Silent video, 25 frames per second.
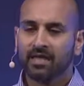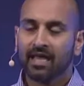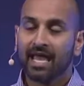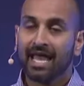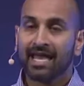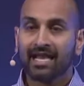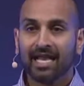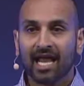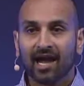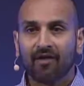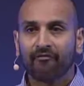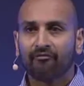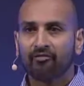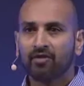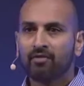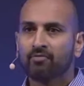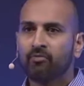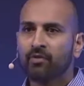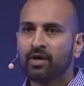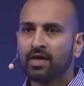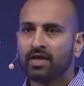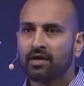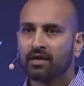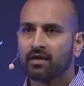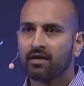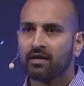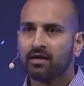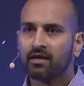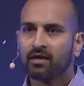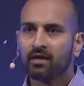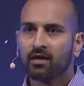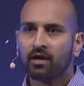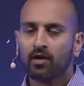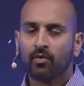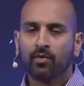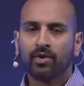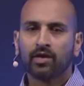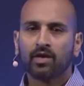And every week,
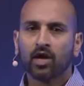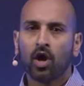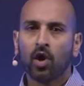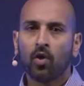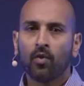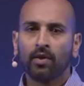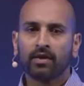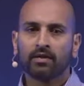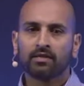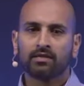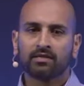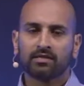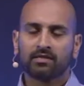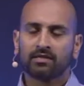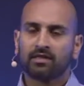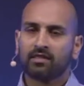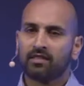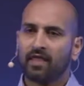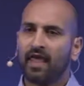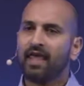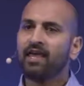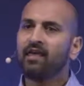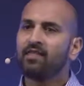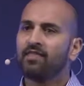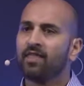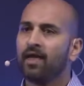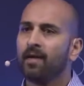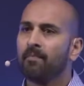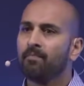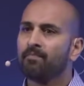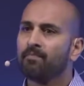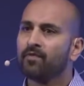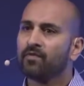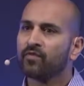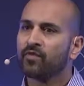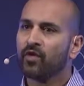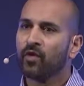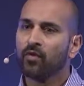we go and thank them.
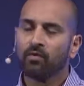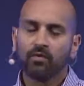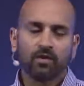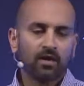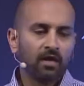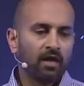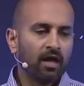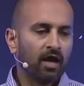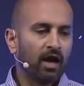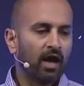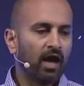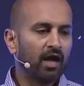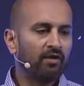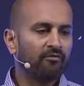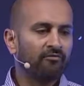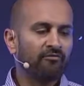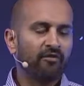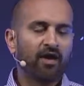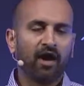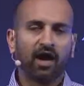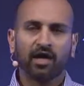So I